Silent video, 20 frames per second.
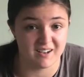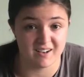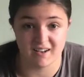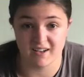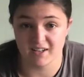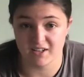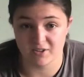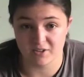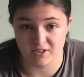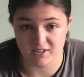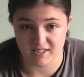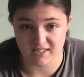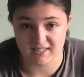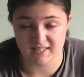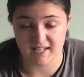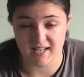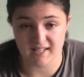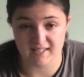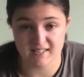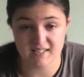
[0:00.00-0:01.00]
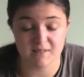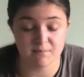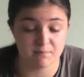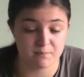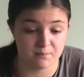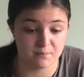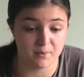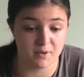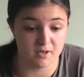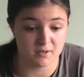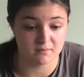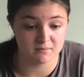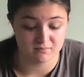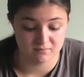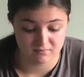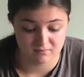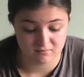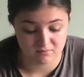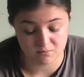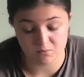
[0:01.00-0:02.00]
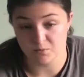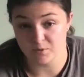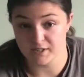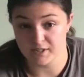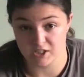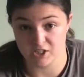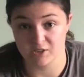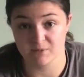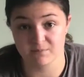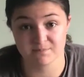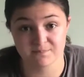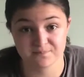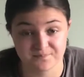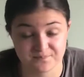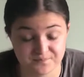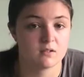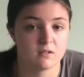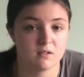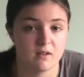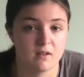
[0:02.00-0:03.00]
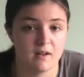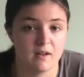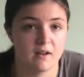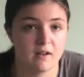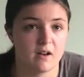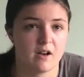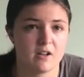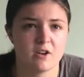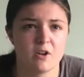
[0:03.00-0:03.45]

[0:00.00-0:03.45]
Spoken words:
I don't understand it, but we do. I